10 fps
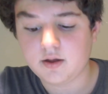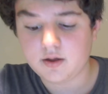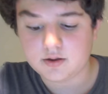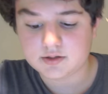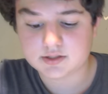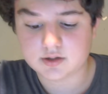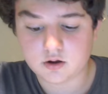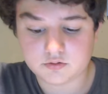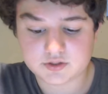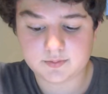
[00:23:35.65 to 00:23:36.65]

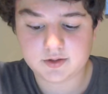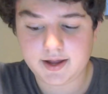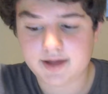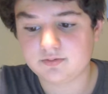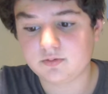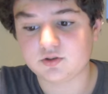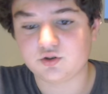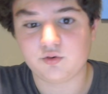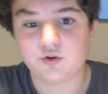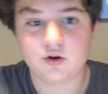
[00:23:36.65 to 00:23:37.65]
So, some of the cast members
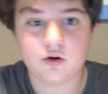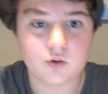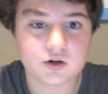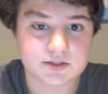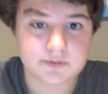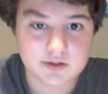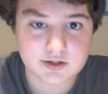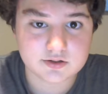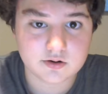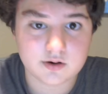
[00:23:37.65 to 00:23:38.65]
don't know where some of the
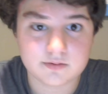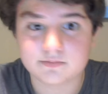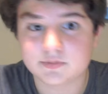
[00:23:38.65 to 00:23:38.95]
things are,